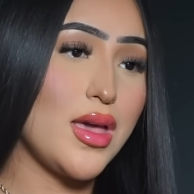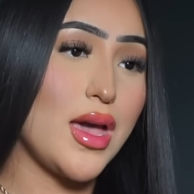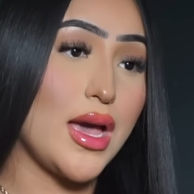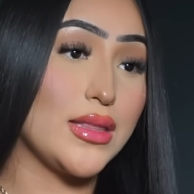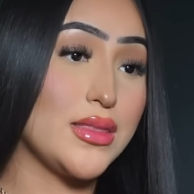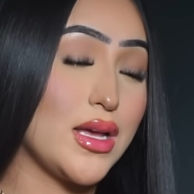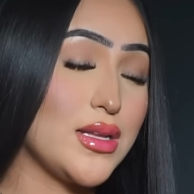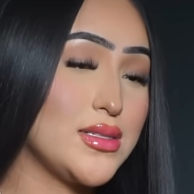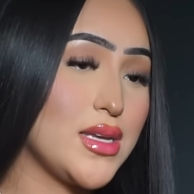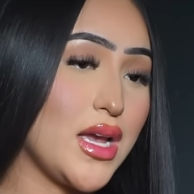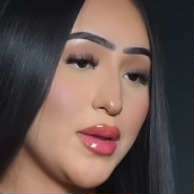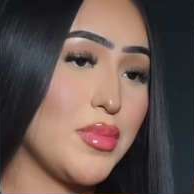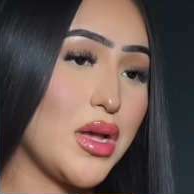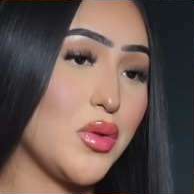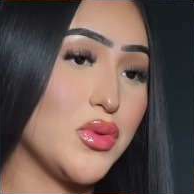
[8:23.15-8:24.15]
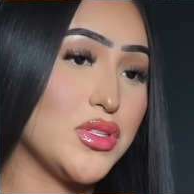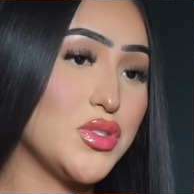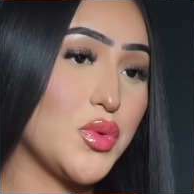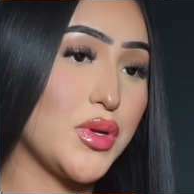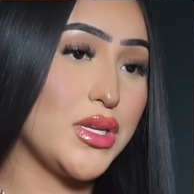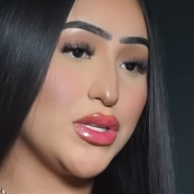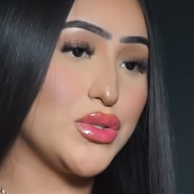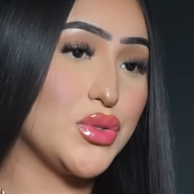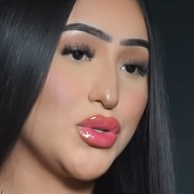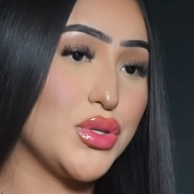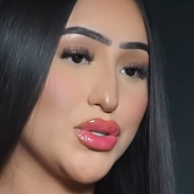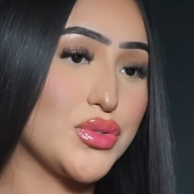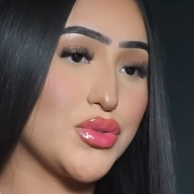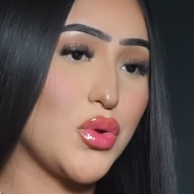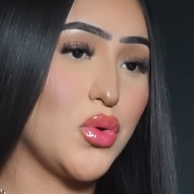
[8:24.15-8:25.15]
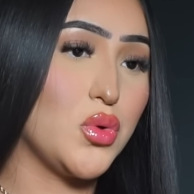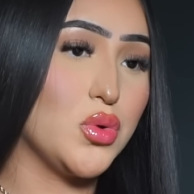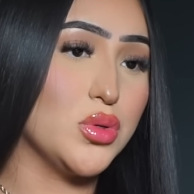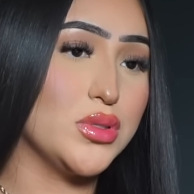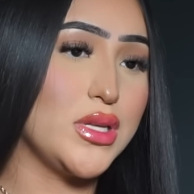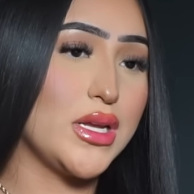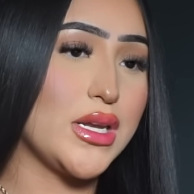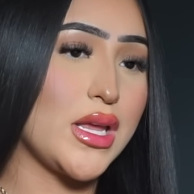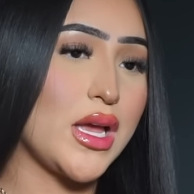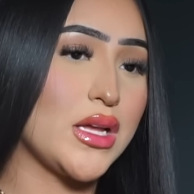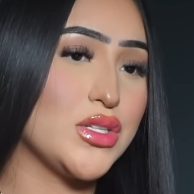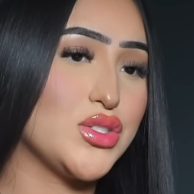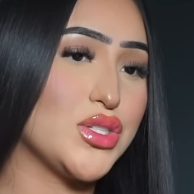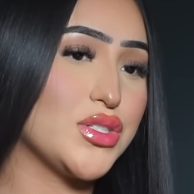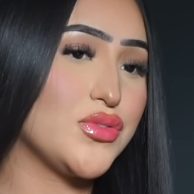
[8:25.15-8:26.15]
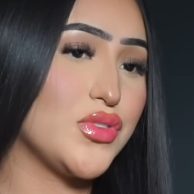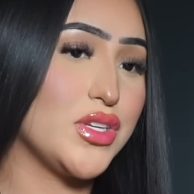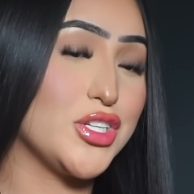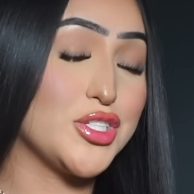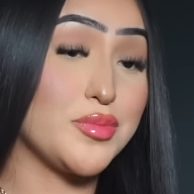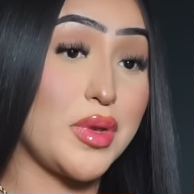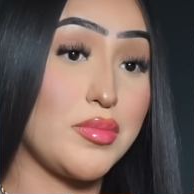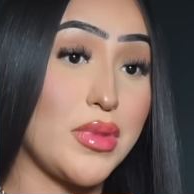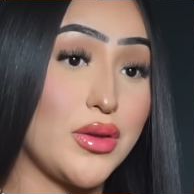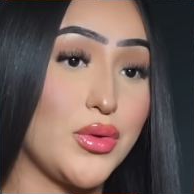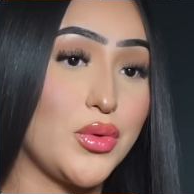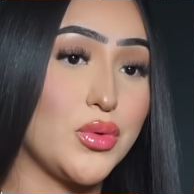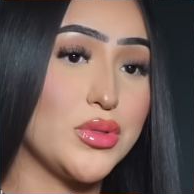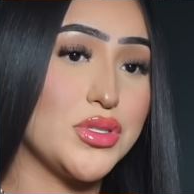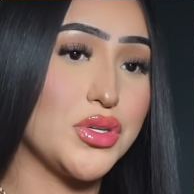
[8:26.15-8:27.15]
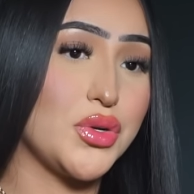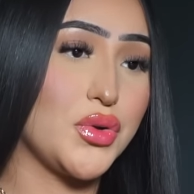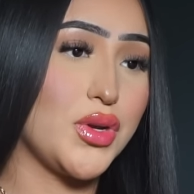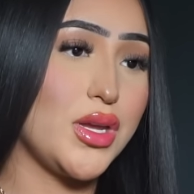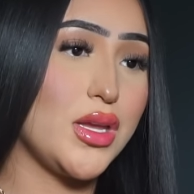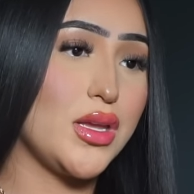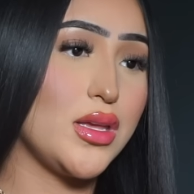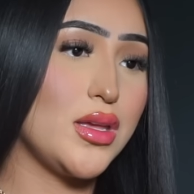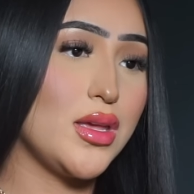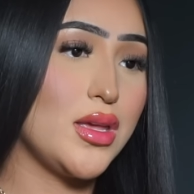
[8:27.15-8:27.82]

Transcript: At that time, I was 22 years old and had just finished my medical degree.